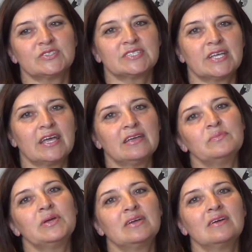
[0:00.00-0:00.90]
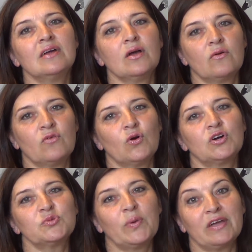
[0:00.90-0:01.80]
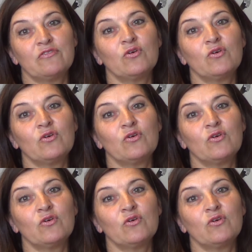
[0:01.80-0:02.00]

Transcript: say me word by